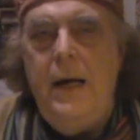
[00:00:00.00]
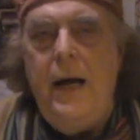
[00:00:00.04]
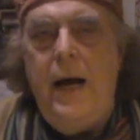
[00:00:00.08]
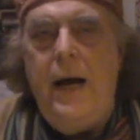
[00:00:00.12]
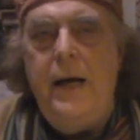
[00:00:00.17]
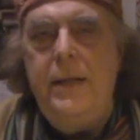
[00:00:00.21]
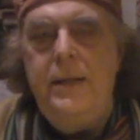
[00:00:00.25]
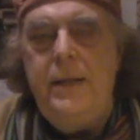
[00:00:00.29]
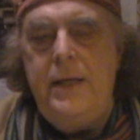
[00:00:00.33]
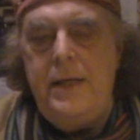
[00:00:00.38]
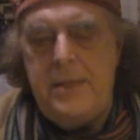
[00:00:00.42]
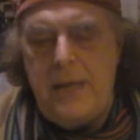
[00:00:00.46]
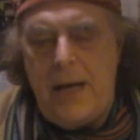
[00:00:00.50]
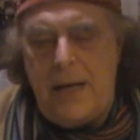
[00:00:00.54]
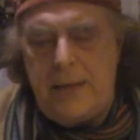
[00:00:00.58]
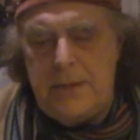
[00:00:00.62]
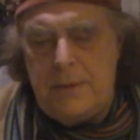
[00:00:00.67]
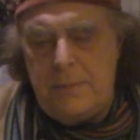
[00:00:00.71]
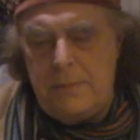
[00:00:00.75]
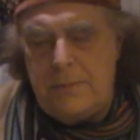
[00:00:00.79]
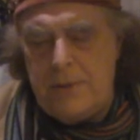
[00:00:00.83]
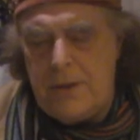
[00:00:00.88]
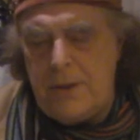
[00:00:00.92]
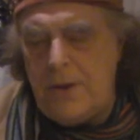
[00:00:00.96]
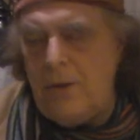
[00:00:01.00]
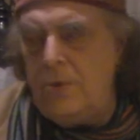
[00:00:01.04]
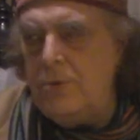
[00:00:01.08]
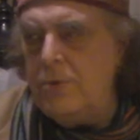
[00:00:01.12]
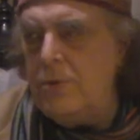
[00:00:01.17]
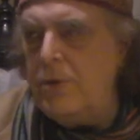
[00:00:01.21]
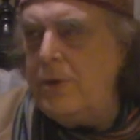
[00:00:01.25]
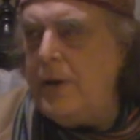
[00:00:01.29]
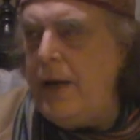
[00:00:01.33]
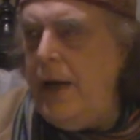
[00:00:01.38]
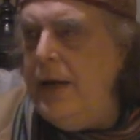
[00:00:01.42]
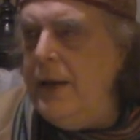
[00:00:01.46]
and these atoms
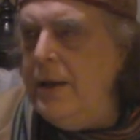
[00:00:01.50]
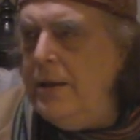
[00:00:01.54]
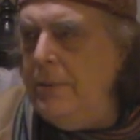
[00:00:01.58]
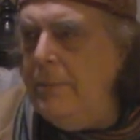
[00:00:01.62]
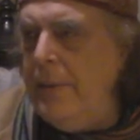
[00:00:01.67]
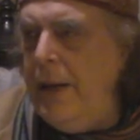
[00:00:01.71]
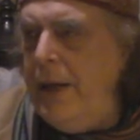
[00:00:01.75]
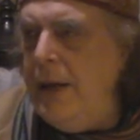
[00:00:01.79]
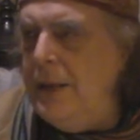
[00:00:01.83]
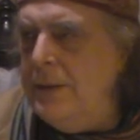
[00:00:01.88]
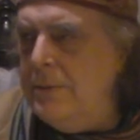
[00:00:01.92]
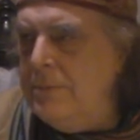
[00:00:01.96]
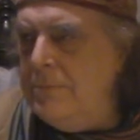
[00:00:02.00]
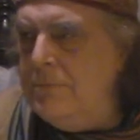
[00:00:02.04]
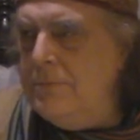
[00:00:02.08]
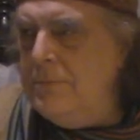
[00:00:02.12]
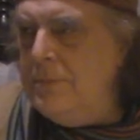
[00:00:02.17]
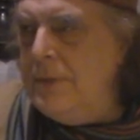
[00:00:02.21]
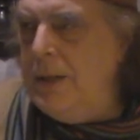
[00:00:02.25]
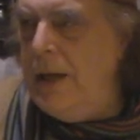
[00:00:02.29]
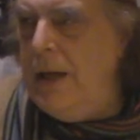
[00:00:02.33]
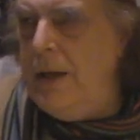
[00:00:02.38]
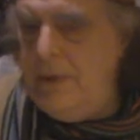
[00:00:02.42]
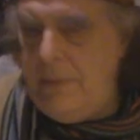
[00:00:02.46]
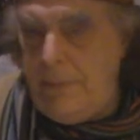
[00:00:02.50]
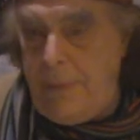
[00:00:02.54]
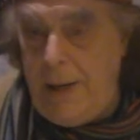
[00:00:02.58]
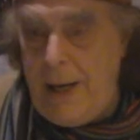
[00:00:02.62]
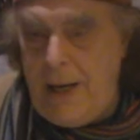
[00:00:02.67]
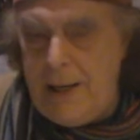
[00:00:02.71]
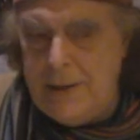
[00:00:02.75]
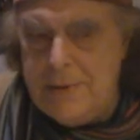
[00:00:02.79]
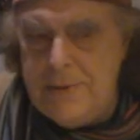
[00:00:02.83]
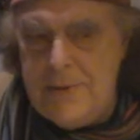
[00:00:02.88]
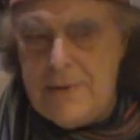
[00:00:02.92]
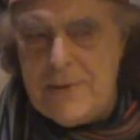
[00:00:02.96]
congregate and make, you know, the
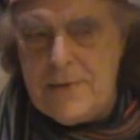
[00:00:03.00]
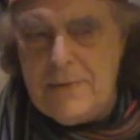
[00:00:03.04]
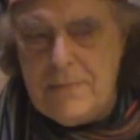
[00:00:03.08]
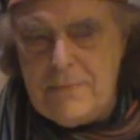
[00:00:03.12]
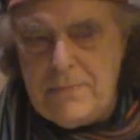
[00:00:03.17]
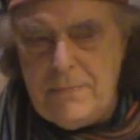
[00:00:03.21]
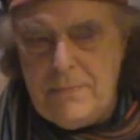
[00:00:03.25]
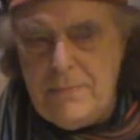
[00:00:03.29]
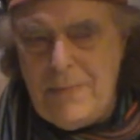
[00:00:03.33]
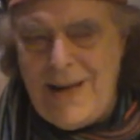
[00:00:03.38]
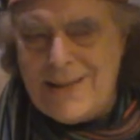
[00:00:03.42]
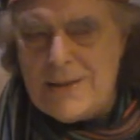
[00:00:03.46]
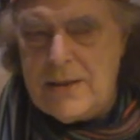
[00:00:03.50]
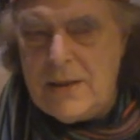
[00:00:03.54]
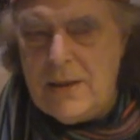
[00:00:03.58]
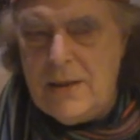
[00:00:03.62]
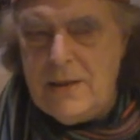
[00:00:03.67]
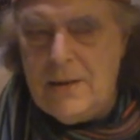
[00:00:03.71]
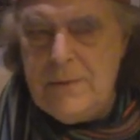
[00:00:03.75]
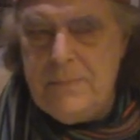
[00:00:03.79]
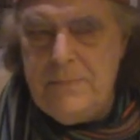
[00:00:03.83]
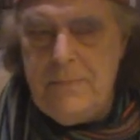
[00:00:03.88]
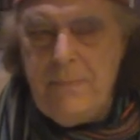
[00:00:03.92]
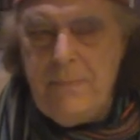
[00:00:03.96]
patterns of matter.